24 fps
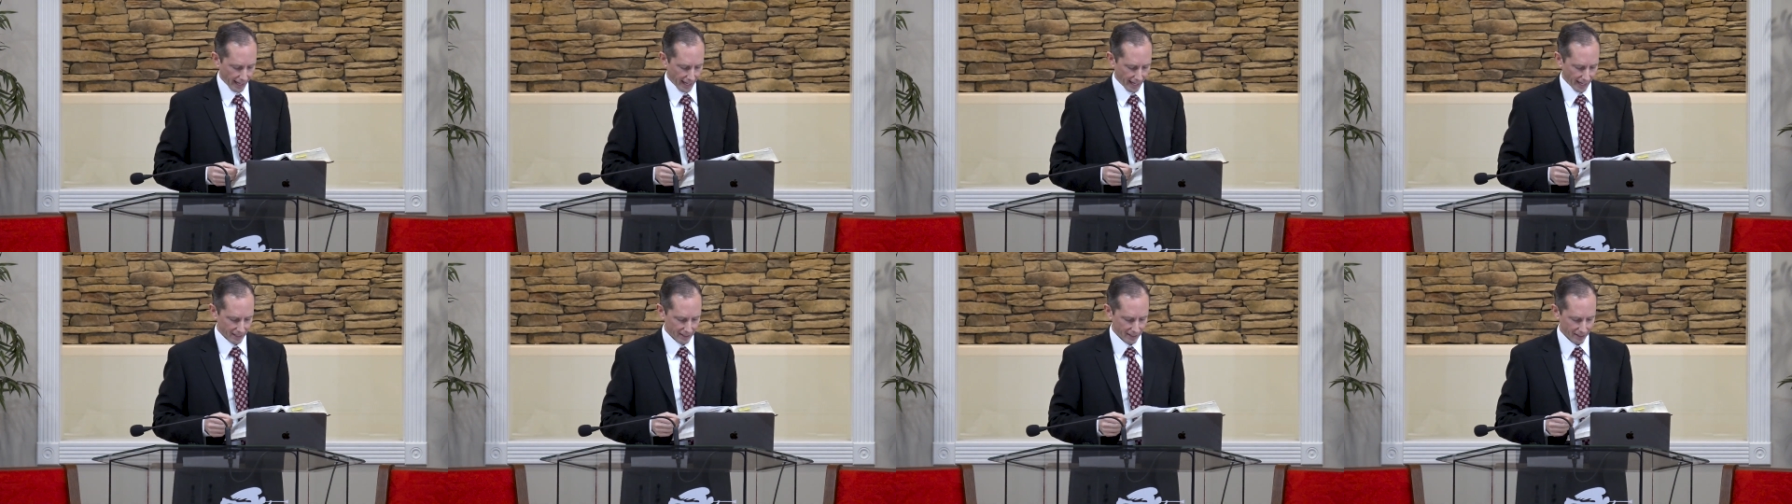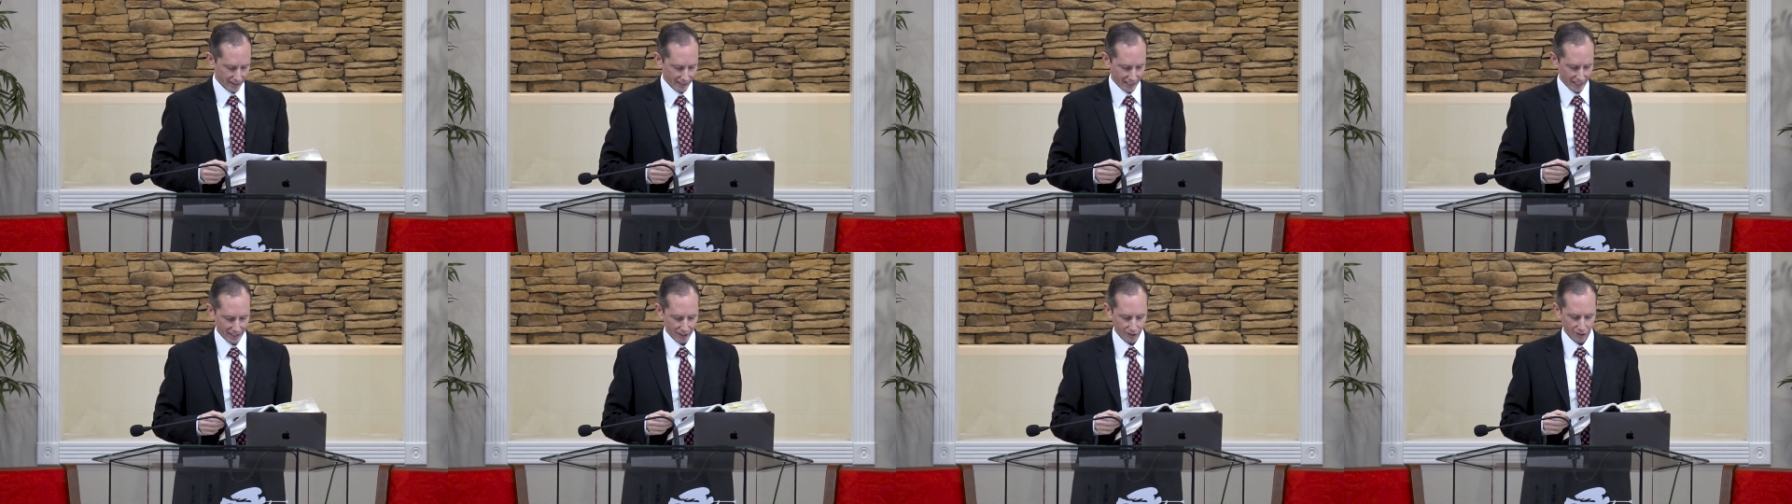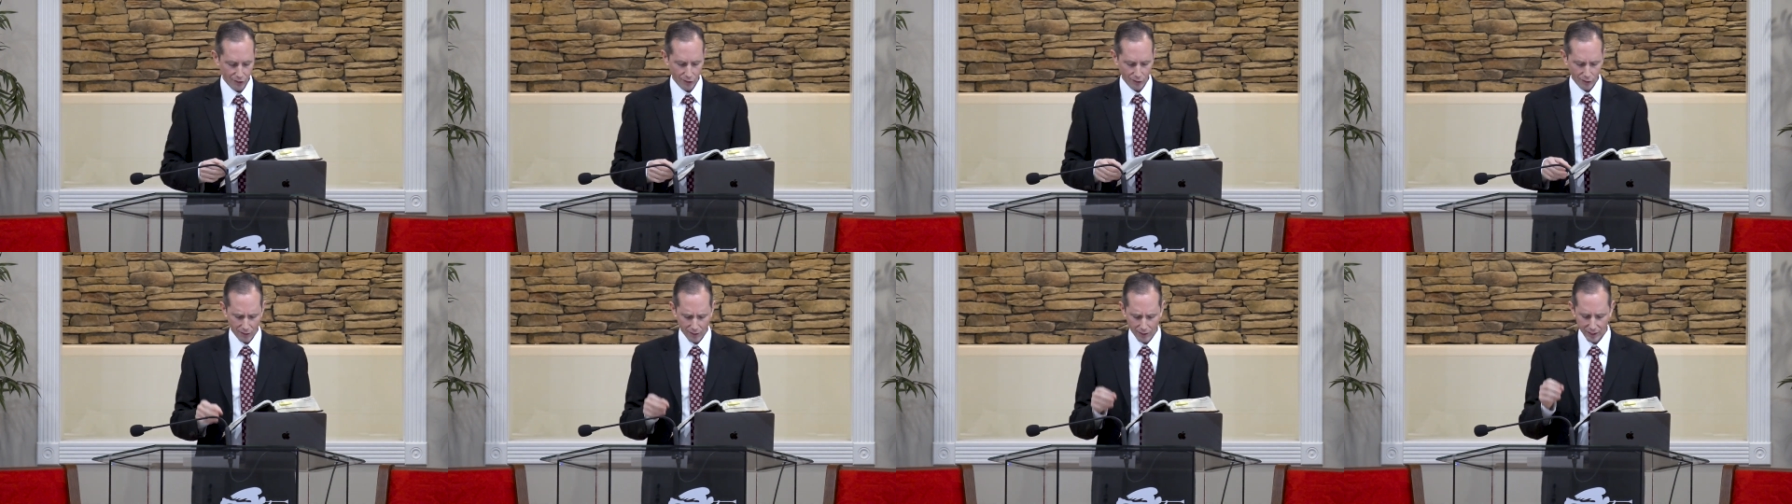And the
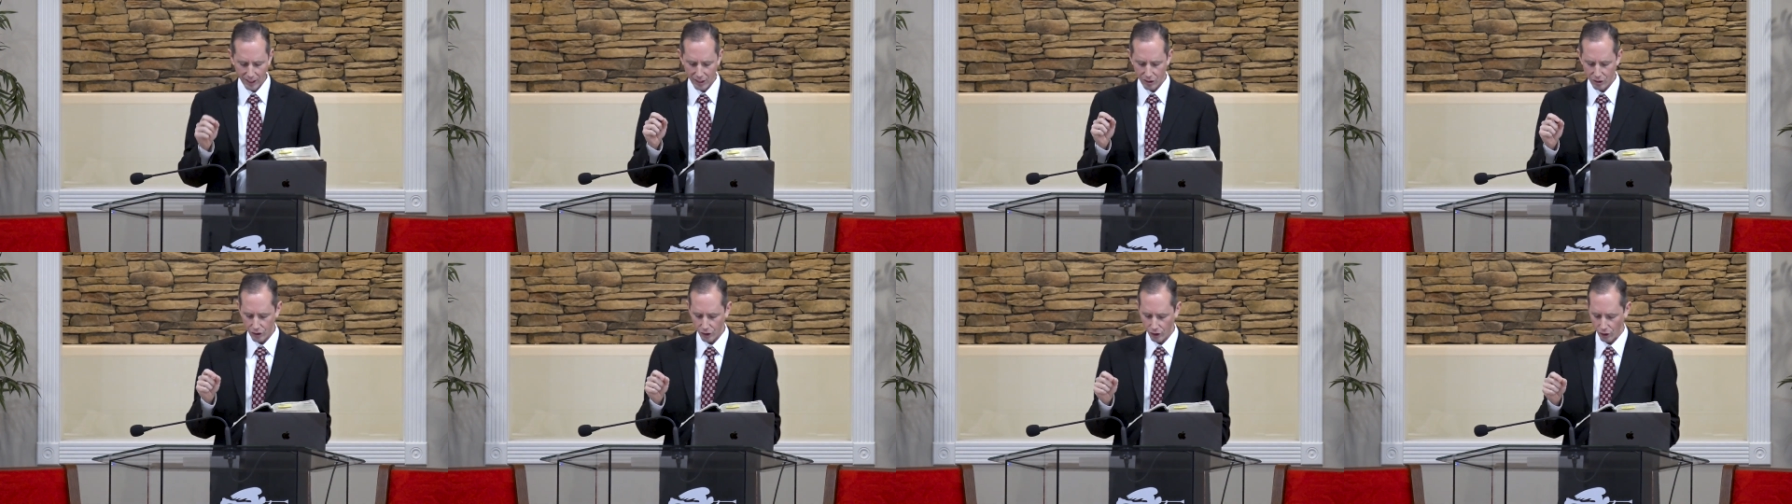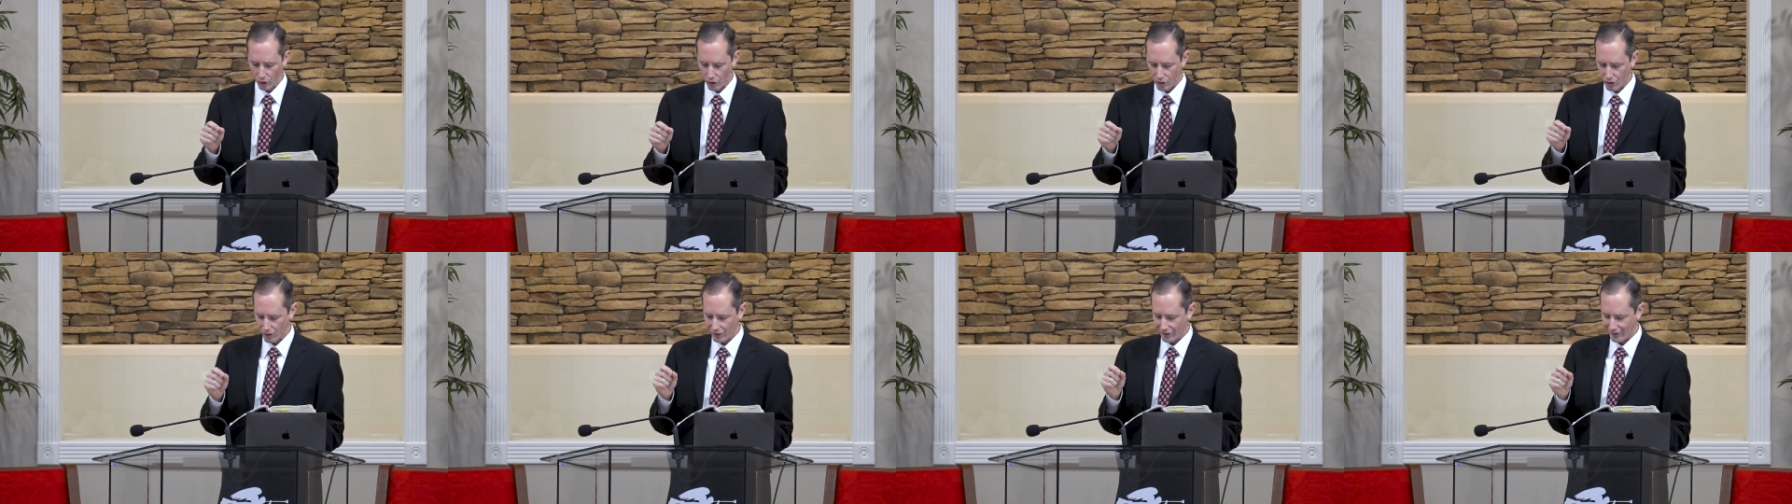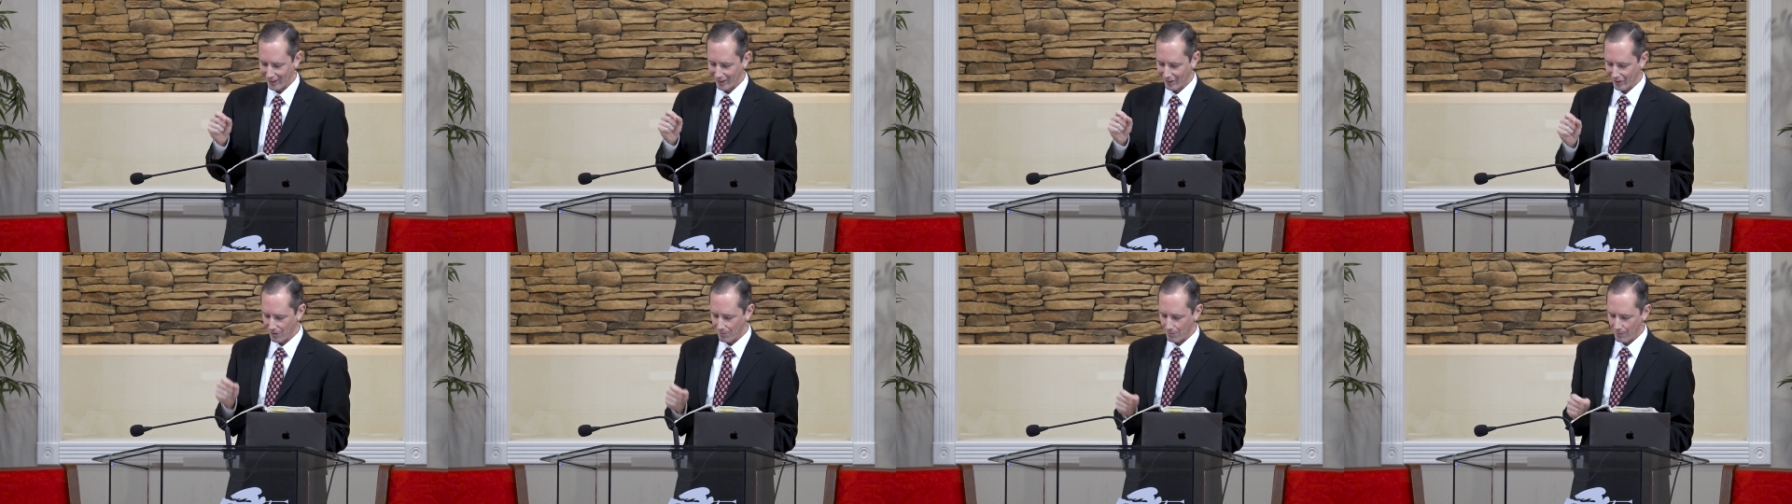third of these
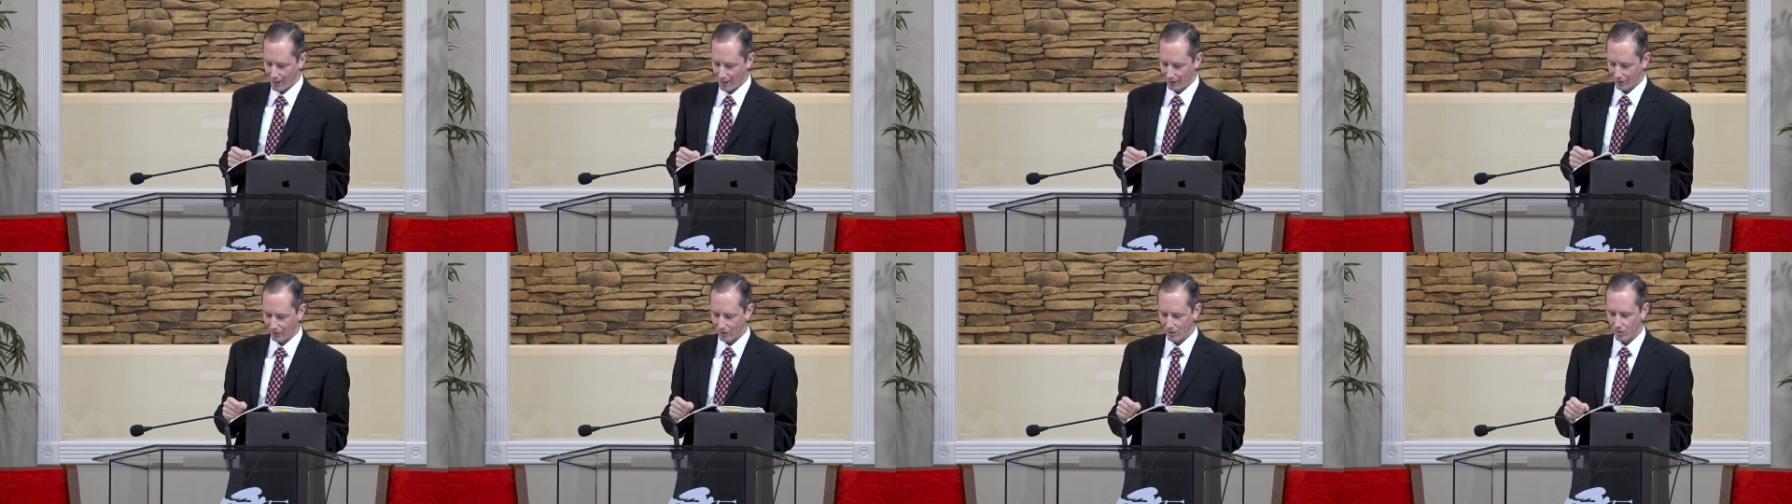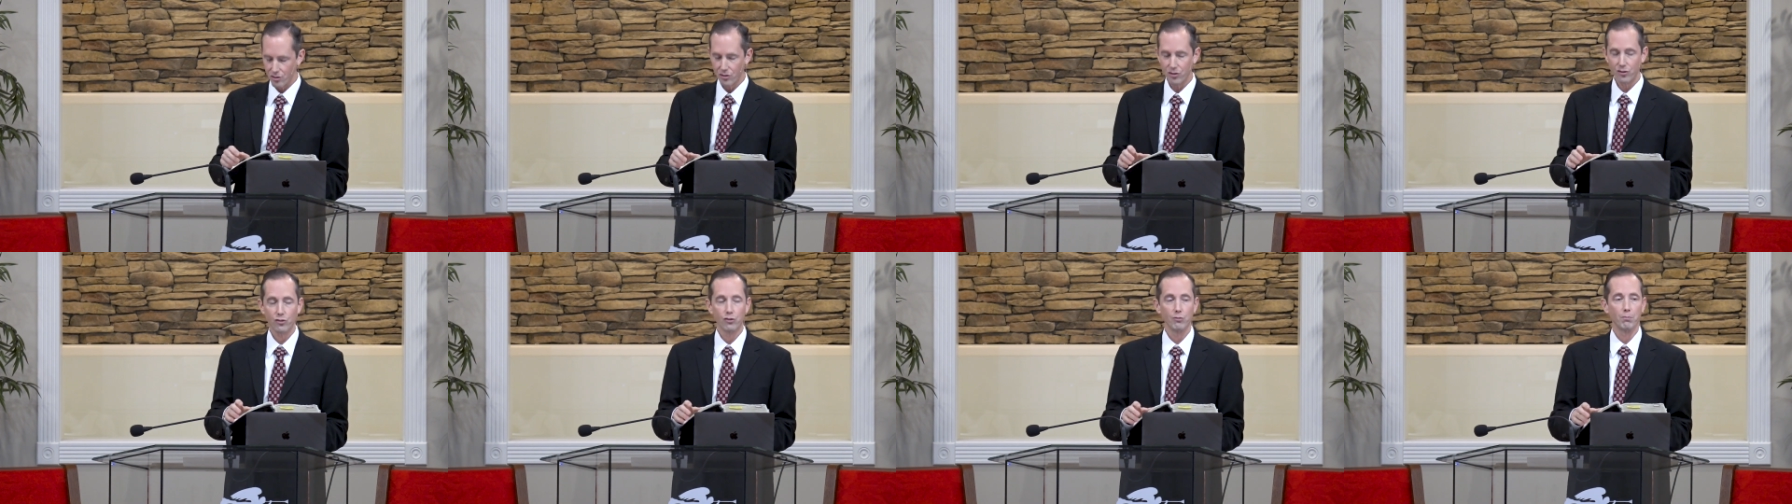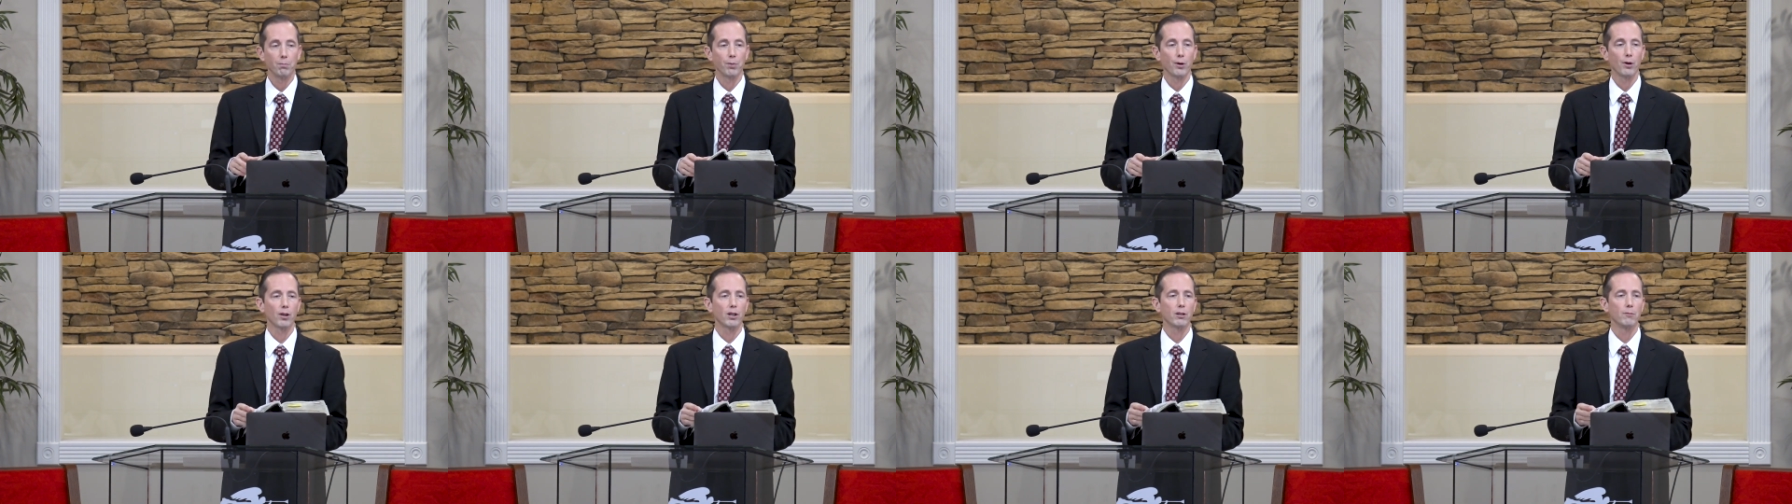churches is the message to
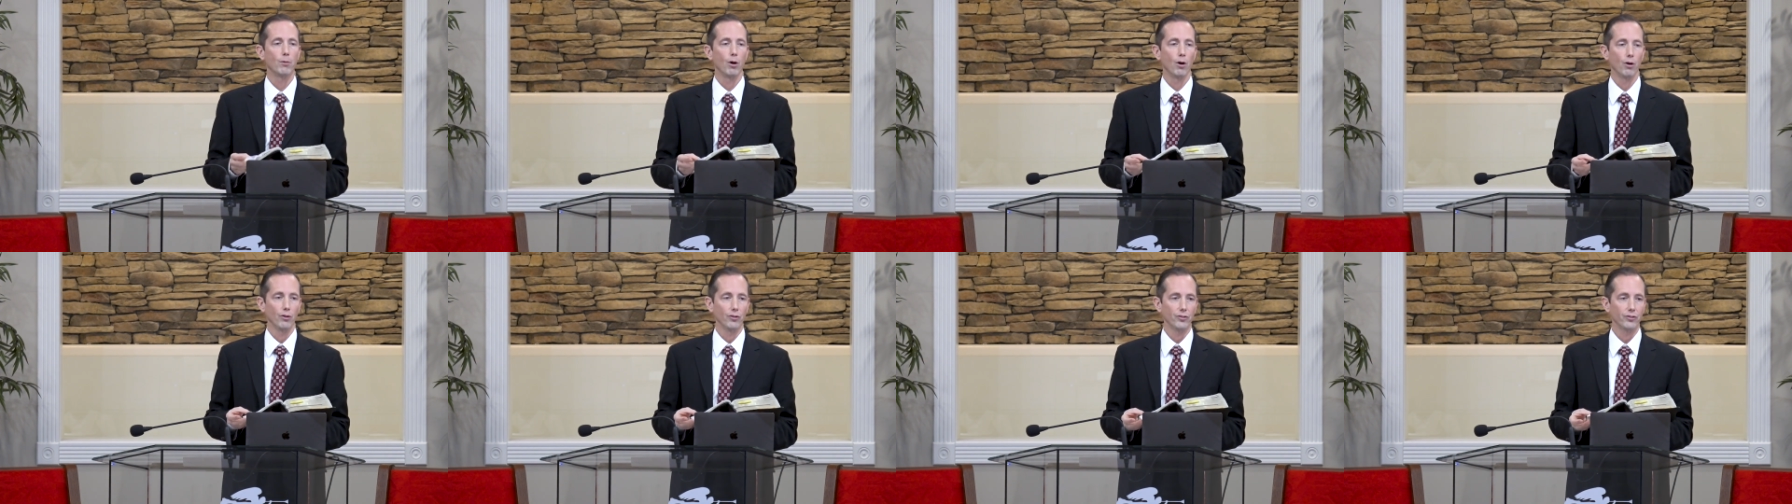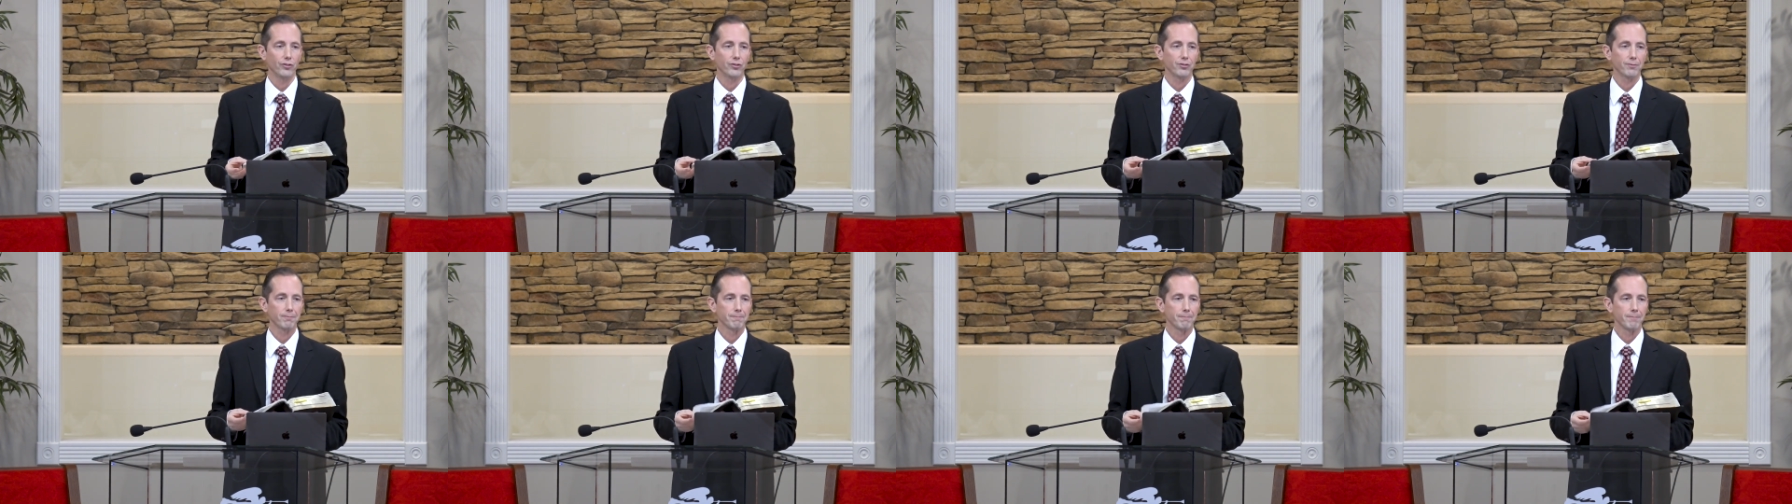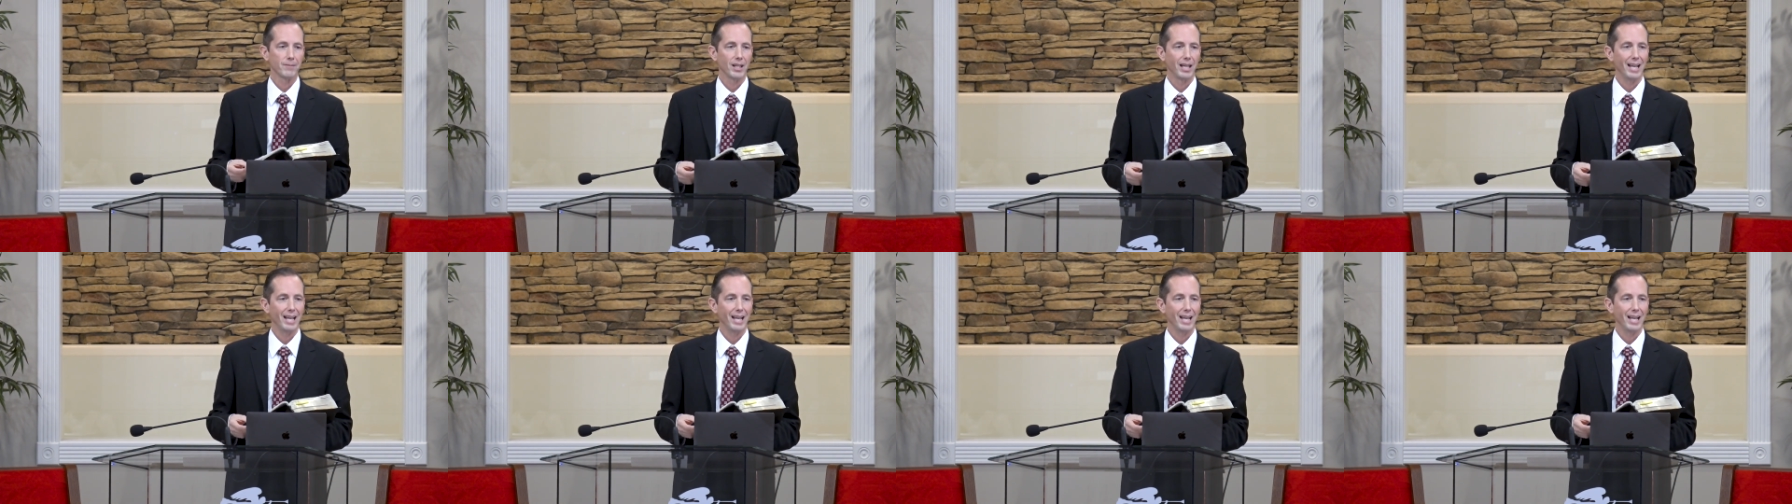Pergamos.